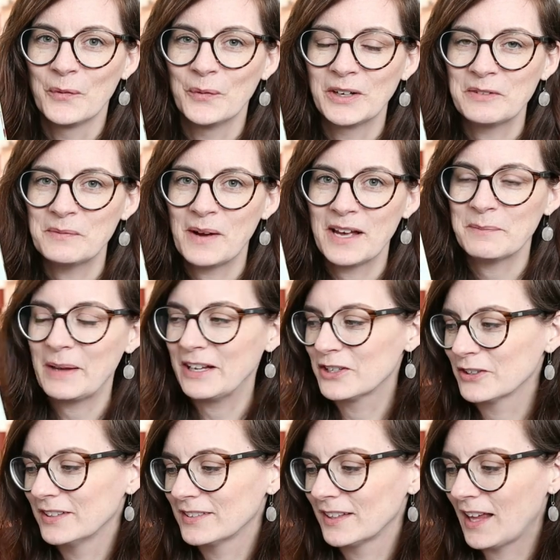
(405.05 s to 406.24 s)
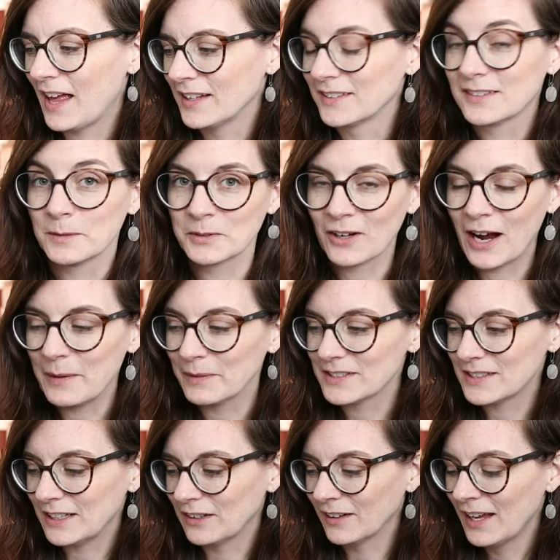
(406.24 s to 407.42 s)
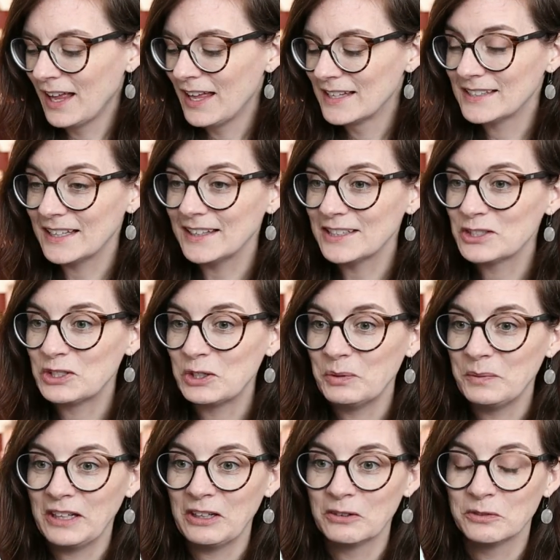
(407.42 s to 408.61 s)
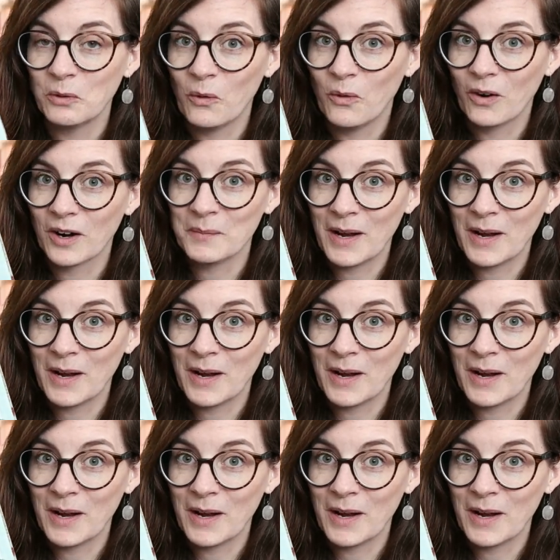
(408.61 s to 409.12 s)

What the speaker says: One of my patrons and subscribers here sent this to me for